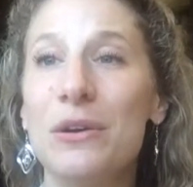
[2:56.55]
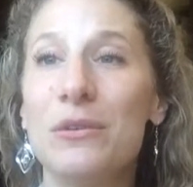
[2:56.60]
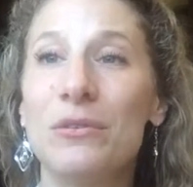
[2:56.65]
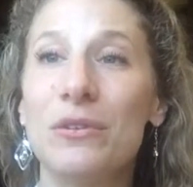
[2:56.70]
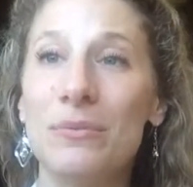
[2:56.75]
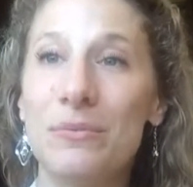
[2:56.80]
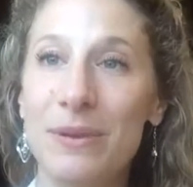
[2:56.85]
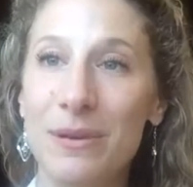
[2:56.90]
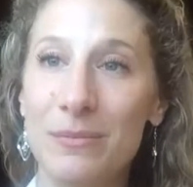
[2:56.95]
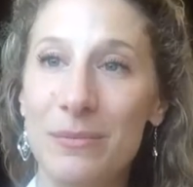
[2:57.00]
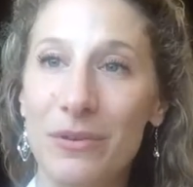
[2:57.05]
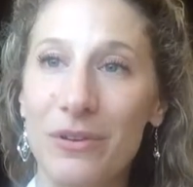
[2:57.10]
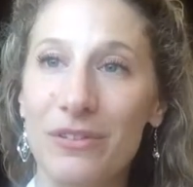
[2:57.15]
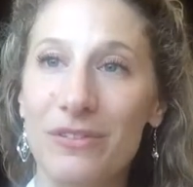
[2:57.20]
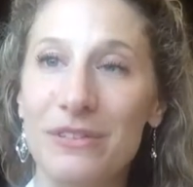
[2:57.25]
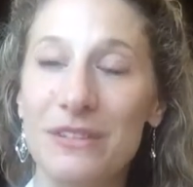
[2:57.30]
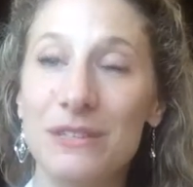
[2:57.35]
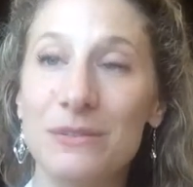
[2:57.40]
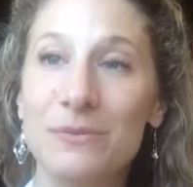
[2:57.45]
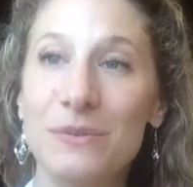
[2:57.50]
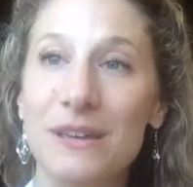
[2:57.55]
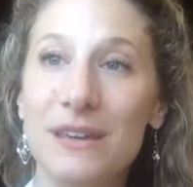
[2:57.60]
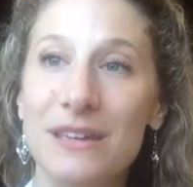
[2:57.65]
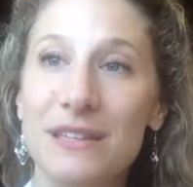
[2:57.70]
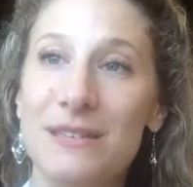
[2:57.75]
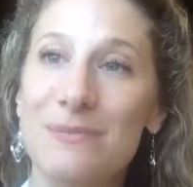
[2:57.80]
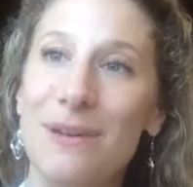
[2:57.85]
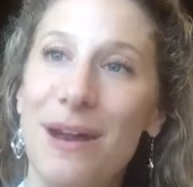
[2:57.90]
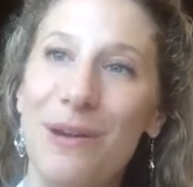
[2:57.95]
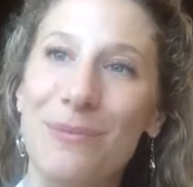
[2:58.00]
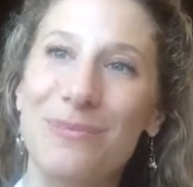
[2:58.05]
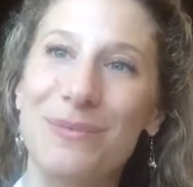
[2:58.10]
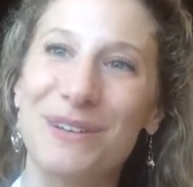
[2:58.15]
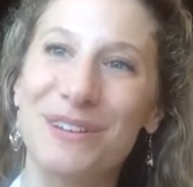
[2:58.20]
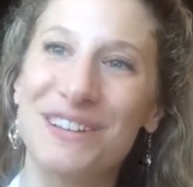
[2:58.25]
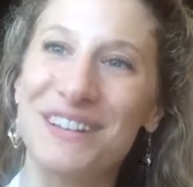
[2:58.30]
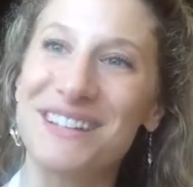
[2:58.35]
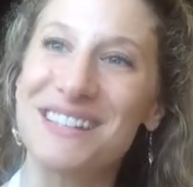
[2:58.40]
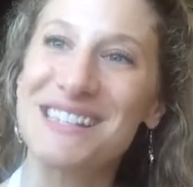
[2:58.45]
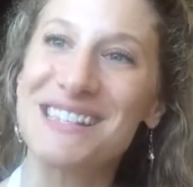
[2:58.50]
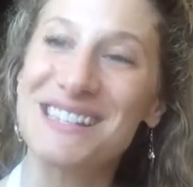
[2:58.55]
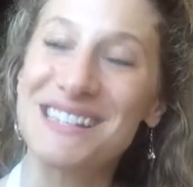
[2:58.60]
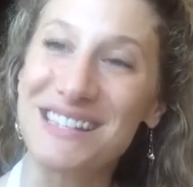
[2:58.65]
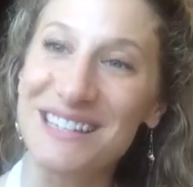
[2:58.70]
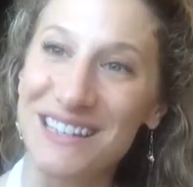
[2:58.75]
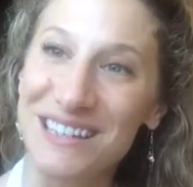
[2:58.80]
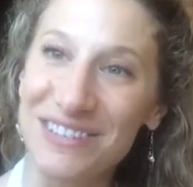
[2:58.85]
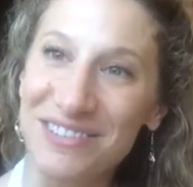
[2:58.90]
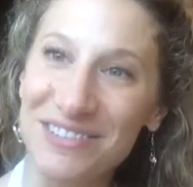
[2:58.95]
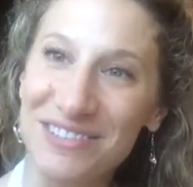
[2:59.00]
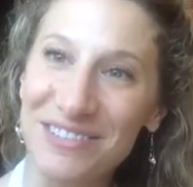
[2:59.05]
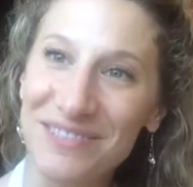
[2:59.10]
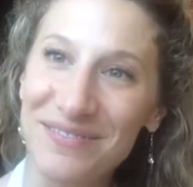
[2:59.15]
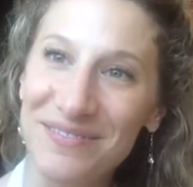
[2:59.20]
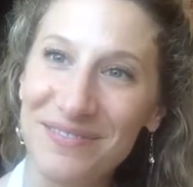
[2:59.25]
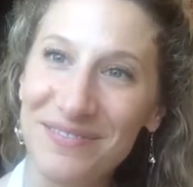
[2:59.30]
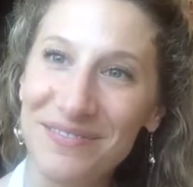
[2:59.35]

Remember, this week is about building skill.